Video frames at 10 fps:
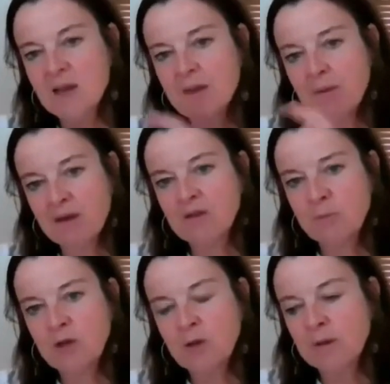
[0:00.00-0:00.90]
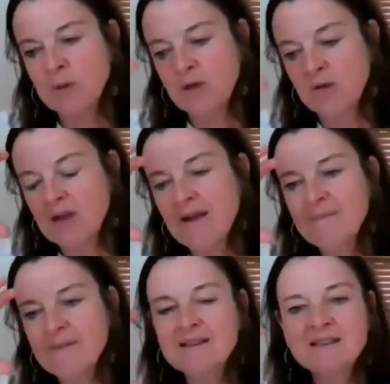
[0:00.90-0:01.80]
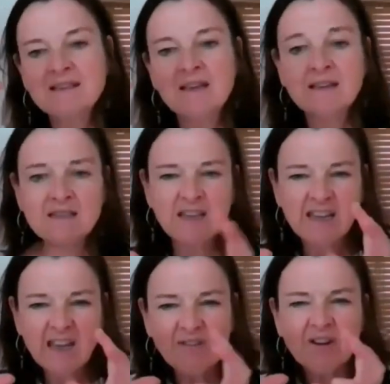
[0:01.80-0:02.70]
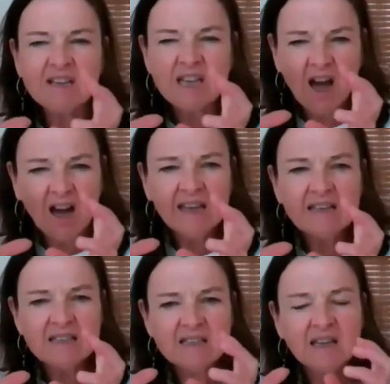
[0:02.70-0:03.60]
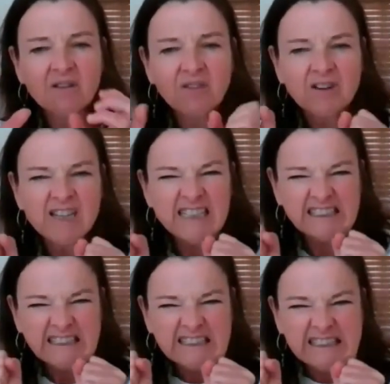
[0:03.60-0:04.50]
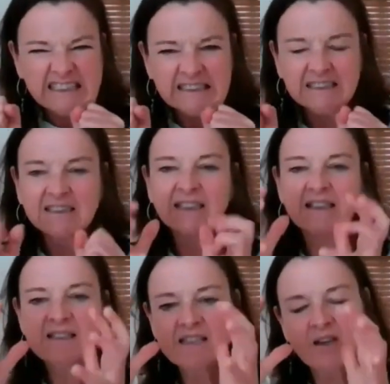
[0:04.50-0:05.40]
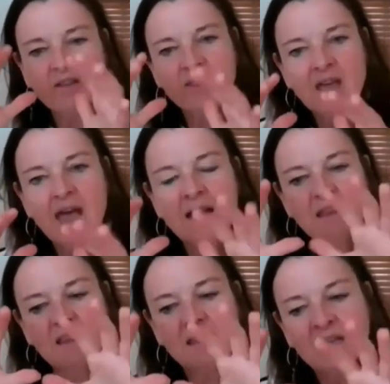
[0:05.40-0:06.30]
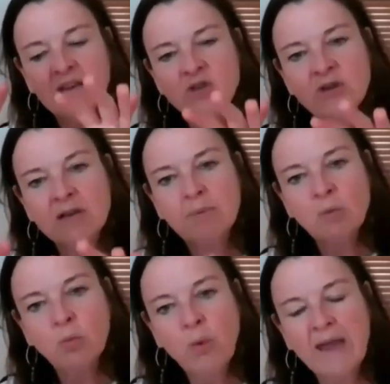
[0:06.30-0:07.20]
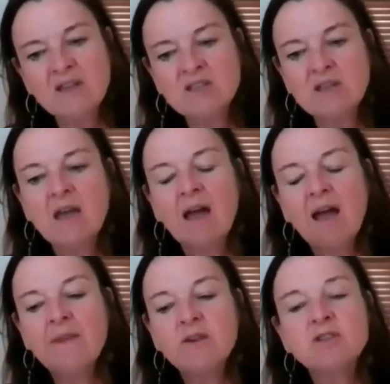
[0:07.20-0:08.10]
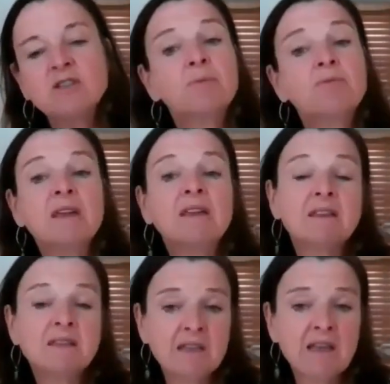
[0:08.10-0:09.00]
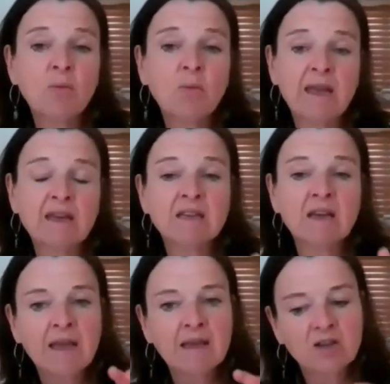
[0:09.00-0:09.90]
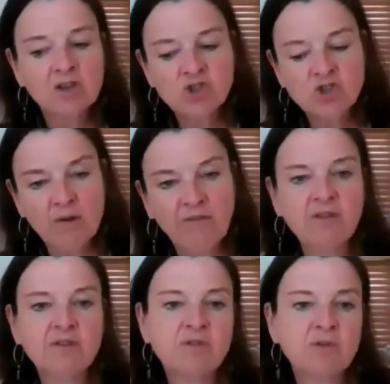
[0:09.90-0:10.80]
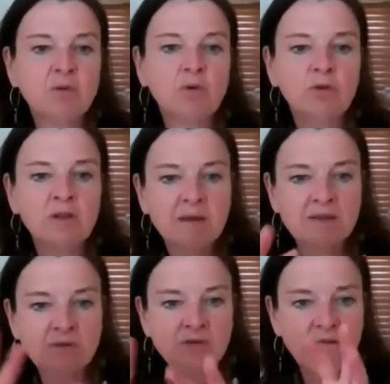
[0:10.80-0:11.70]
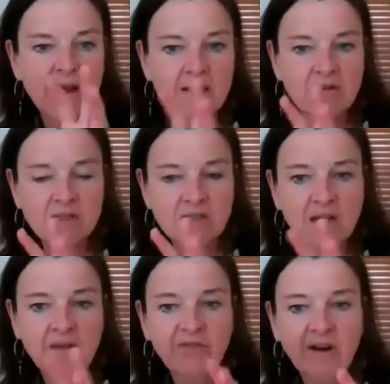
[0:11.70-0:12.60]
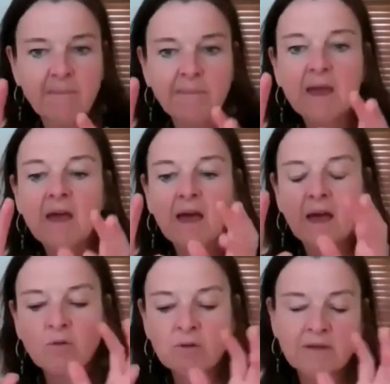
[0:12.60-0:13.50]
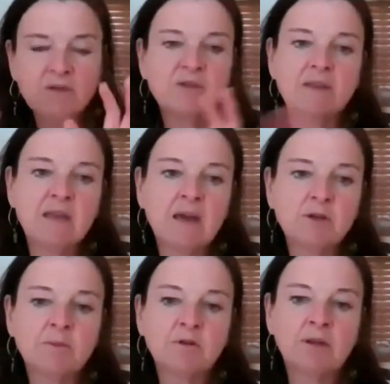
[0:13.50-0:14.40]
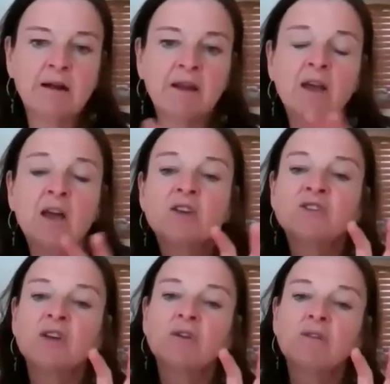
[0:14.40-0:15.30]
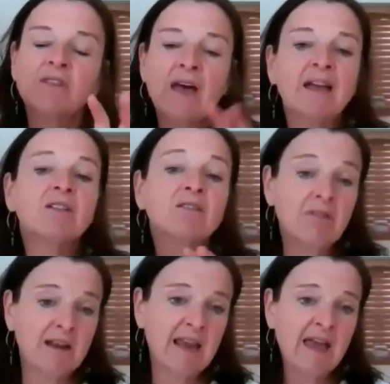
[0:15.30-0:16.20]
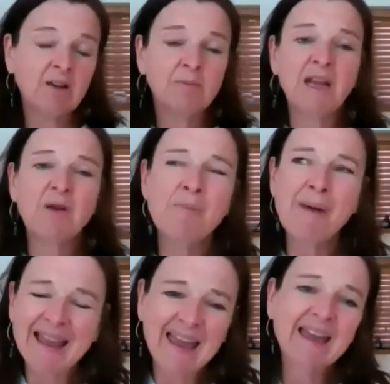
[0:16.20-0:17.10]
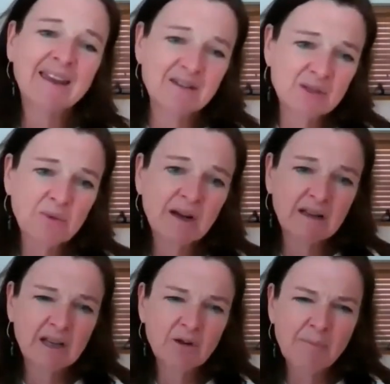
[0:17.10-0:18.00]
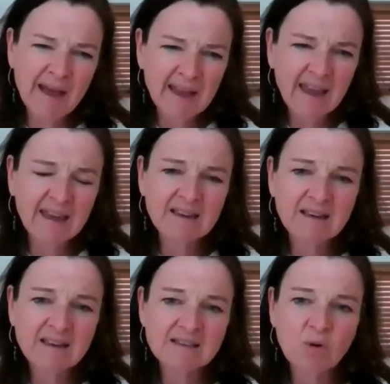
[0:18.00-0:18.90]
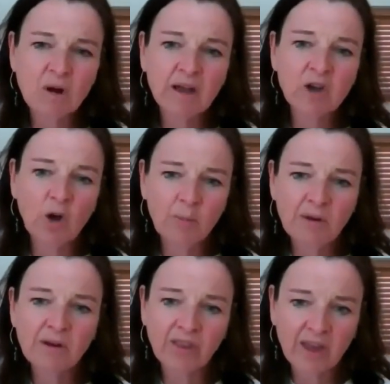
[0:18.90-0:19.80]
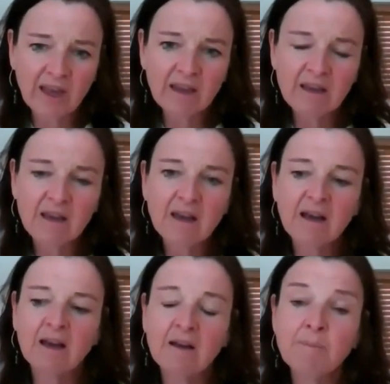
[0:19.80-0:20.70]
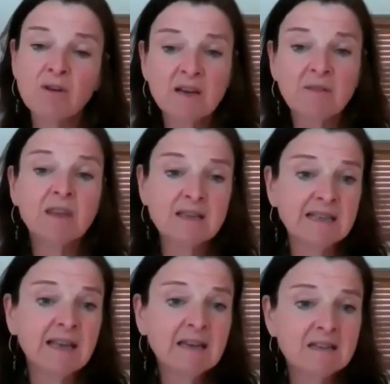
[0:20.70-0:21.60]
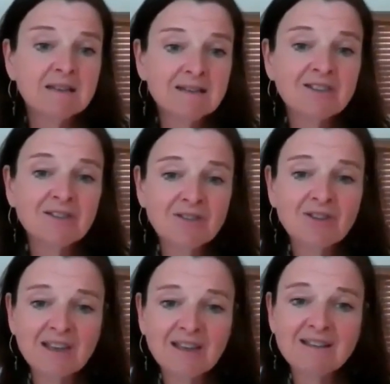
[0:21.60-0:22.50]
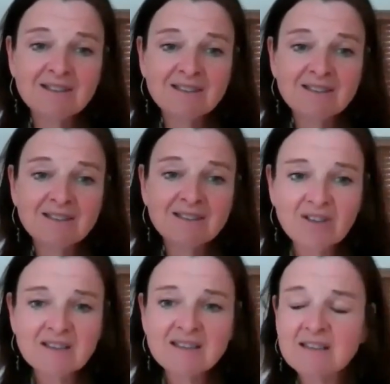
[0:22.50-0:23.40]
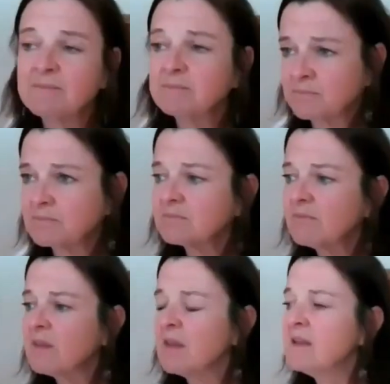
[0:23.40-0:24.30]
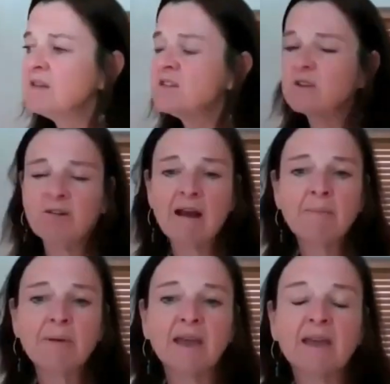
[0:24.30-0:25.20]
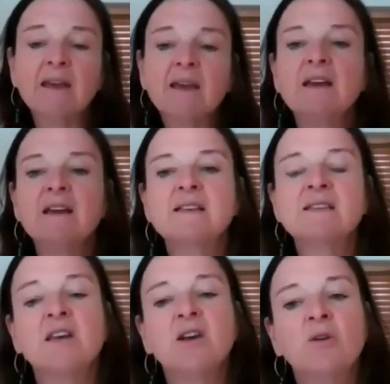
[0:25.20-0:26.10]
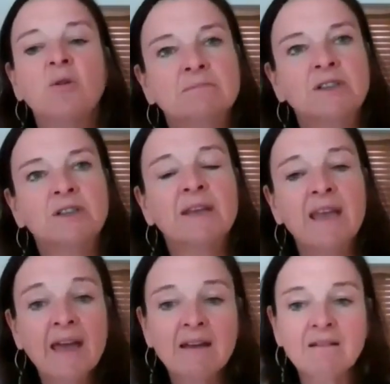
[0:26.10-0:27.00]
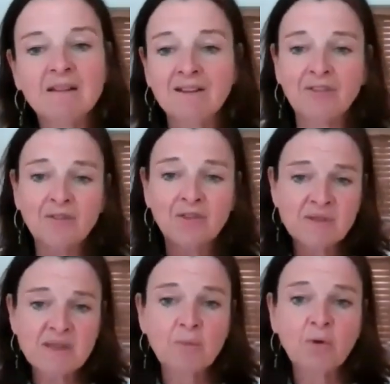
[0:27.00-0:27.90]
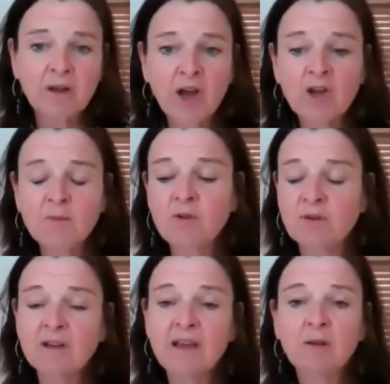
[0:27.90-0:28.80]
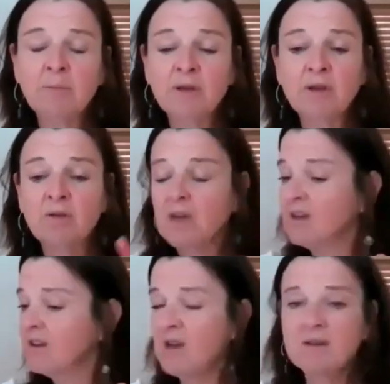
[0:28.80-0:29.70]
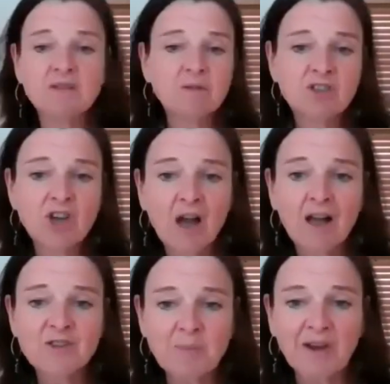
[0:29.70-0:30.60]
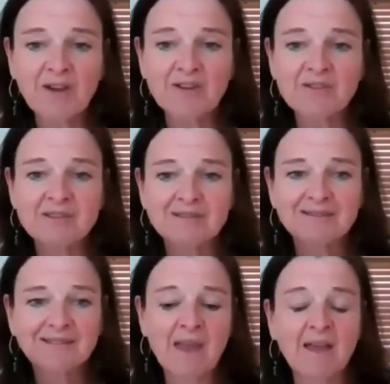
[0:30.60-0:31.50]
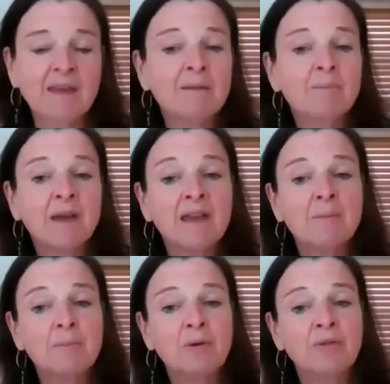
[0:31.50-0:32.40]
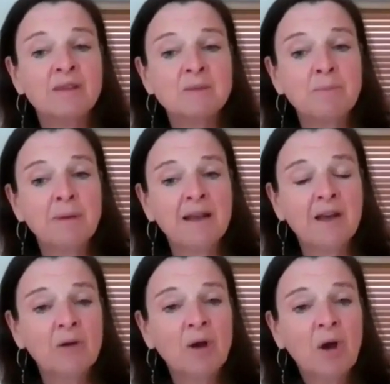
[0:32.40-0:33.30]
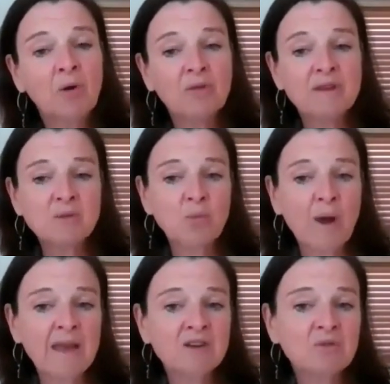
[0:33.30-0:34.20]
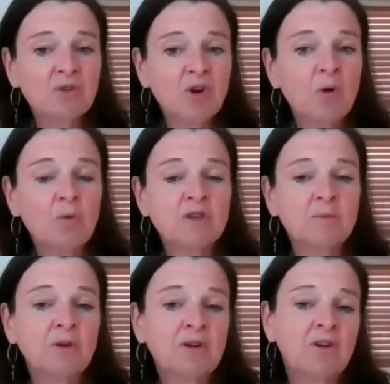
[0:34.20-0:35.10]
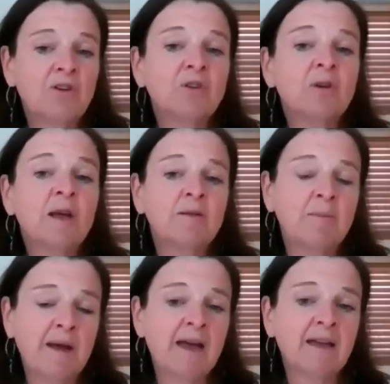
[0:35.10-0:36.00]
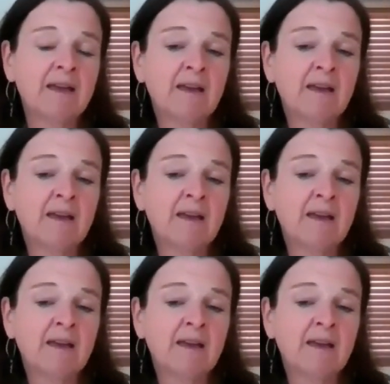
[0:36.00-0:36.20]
tummy button and the pubic bone. It can get very tight and very so anything that gives you a little bit of weight, and then you just breathe into that weight, and that softens all the muscles around the diaphragm and all the muscles in the abdominal area. So that can really help. Lower backache as well. Lower backache is quite a common thing, because everything is linked to the uterus and to cramping. So, you know, again, if you've got someone at home who can help you, go into a child's pose, and then again put this pillow or this weight or your hot water bottle on your lower back.